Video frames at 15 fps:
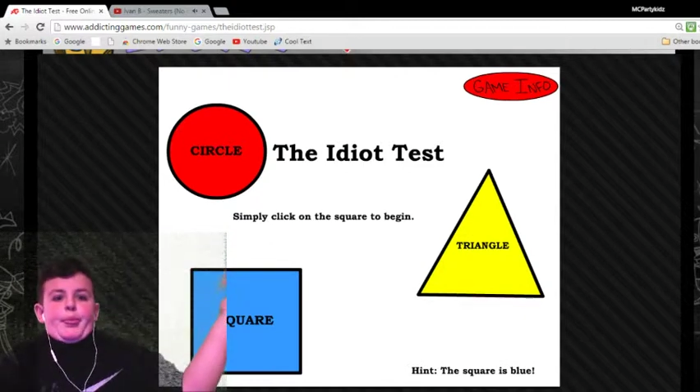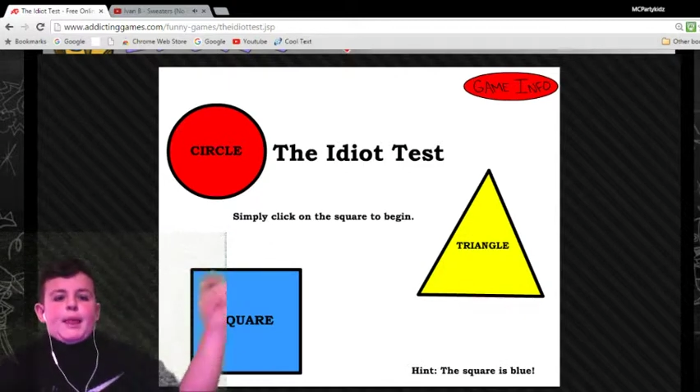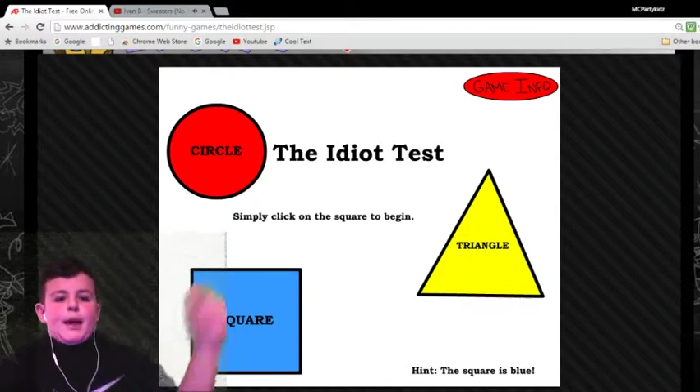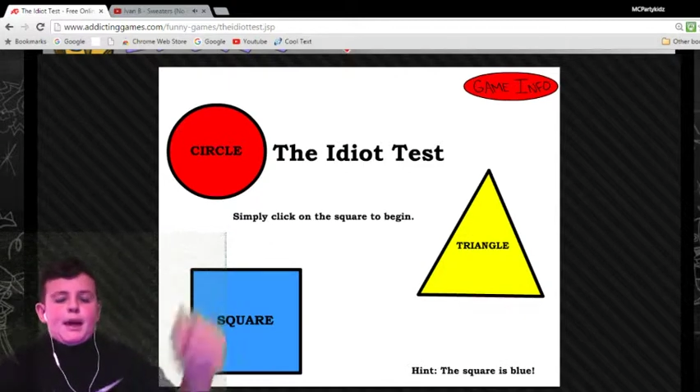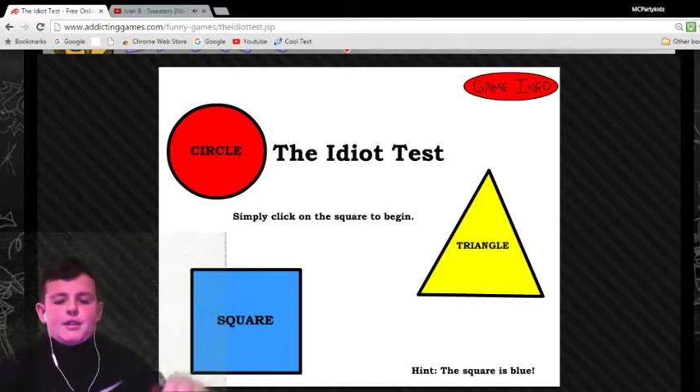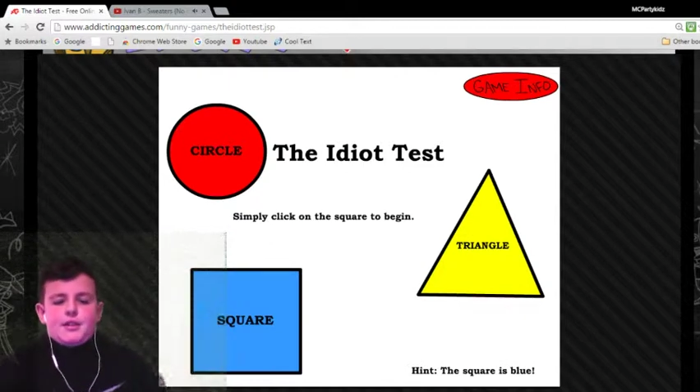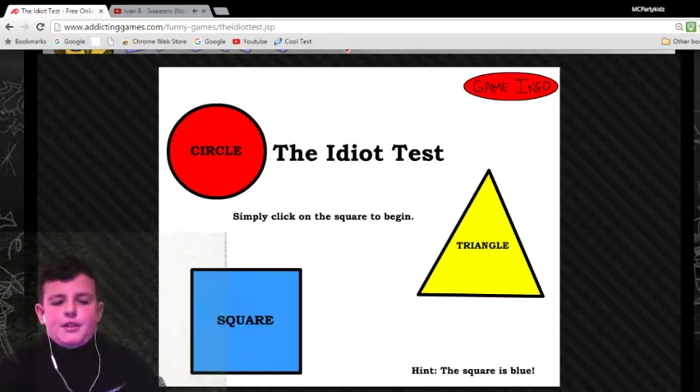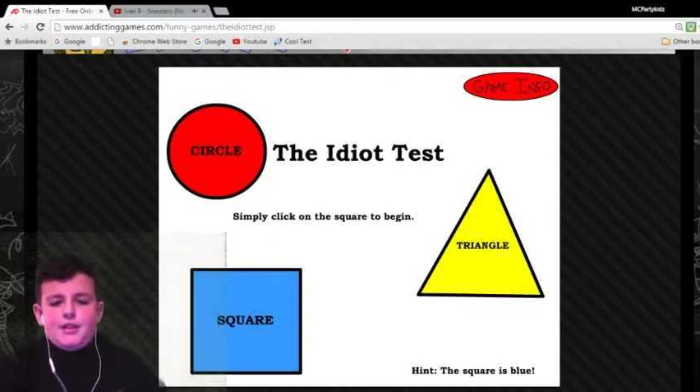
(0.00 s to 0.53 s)

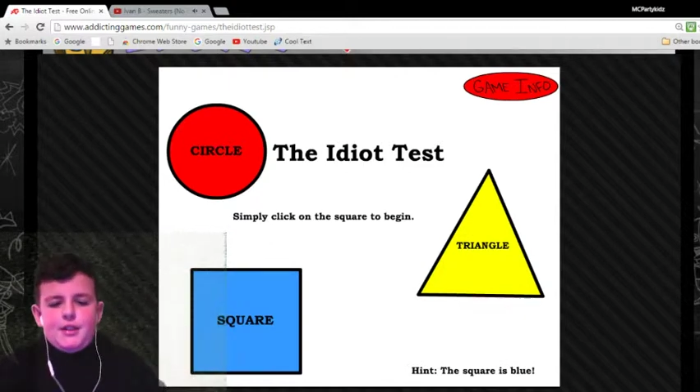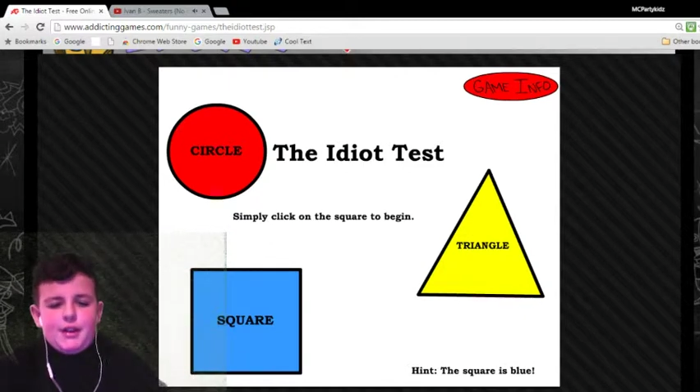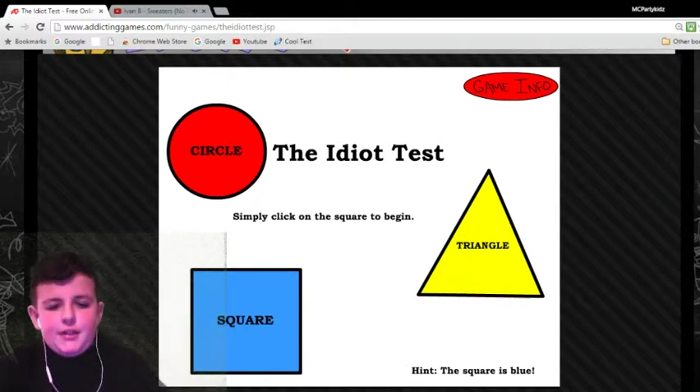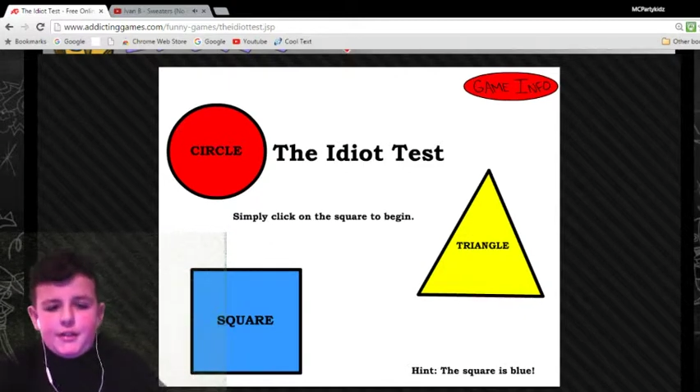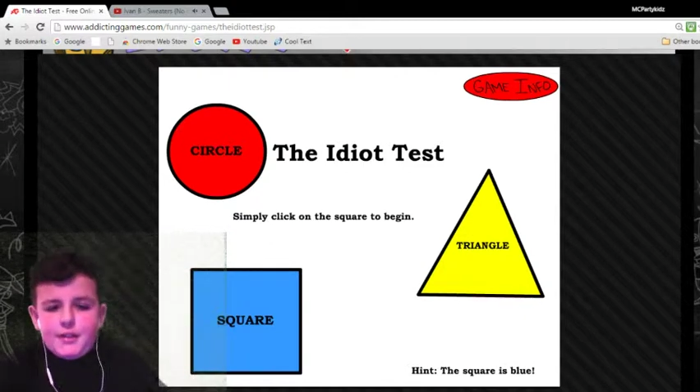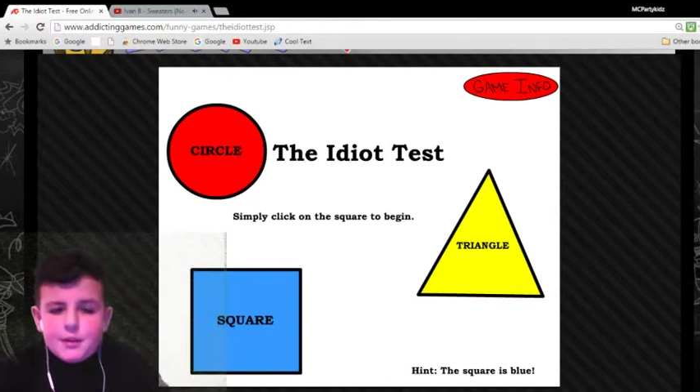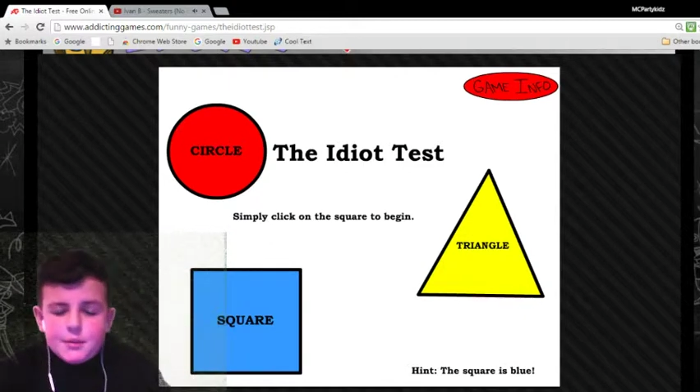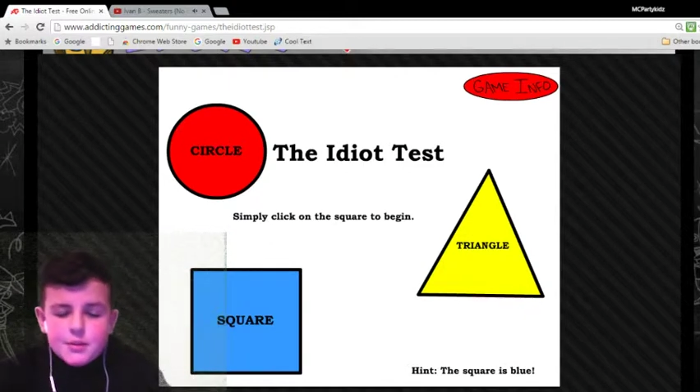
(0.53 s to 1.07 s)
Actually, no, I
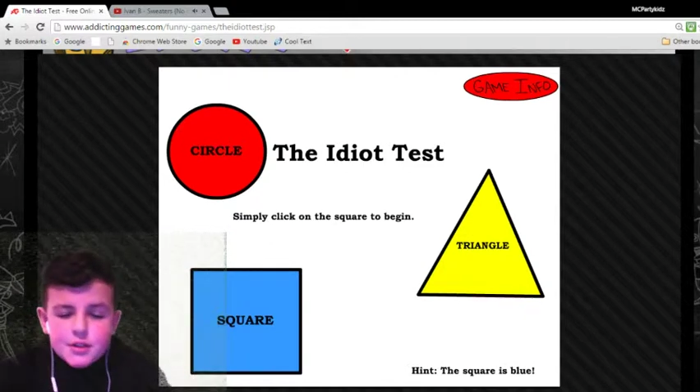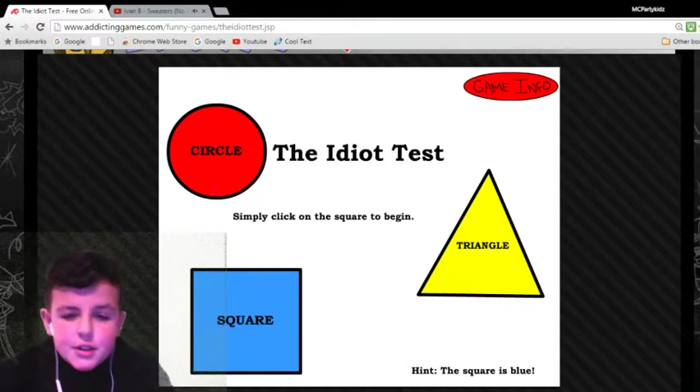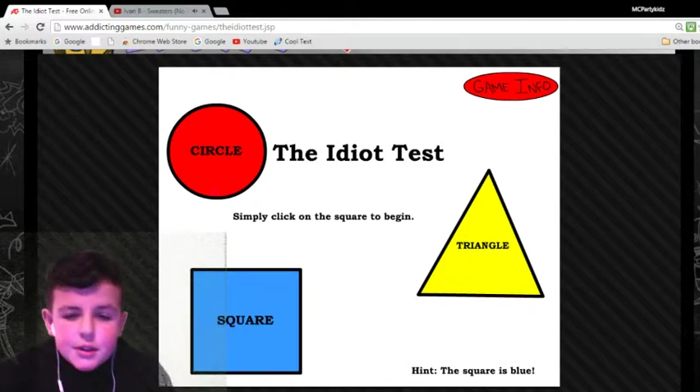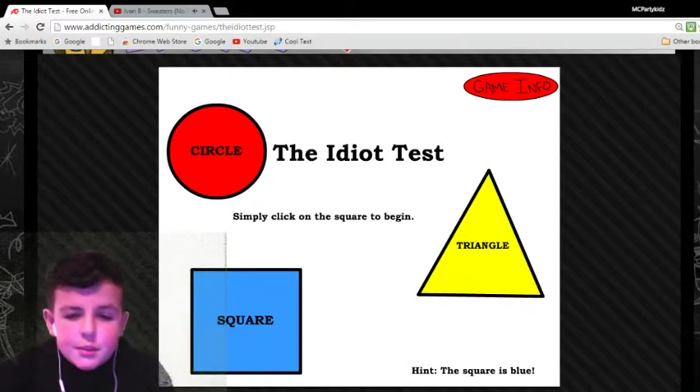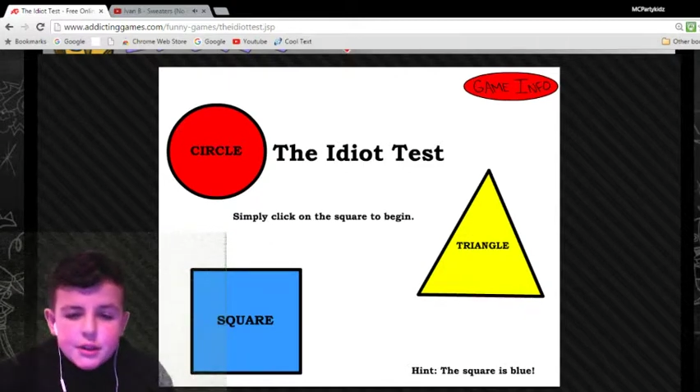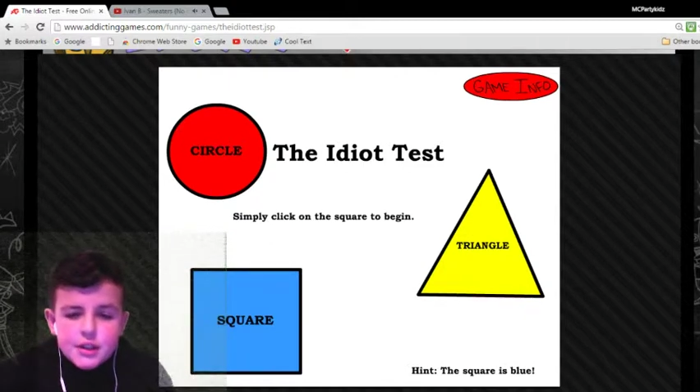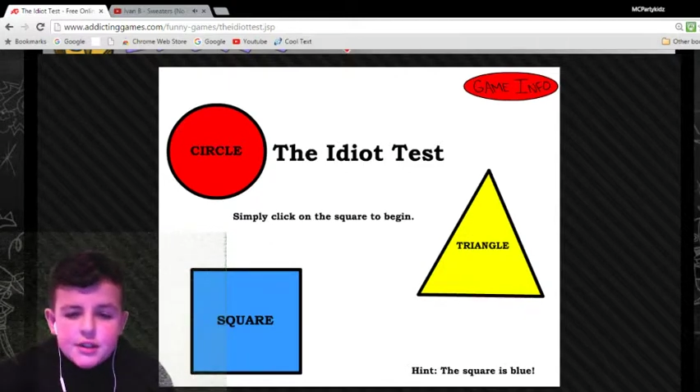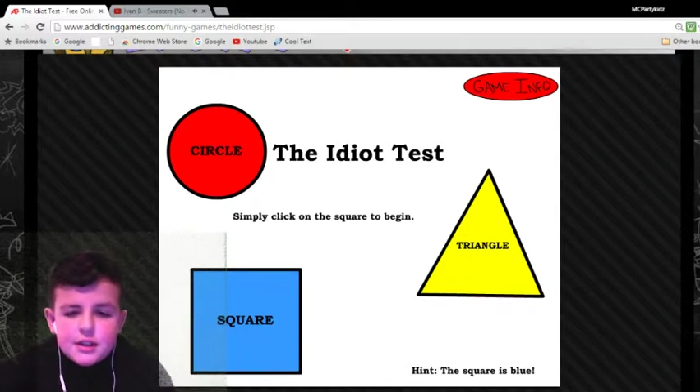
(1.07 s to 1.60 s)
haven't. I'm just gonna
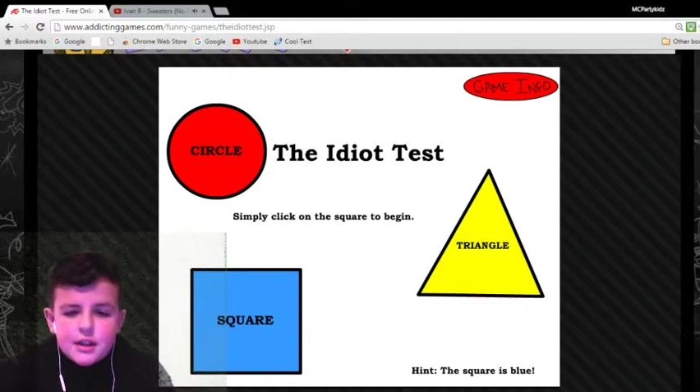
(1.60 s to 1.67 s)
play this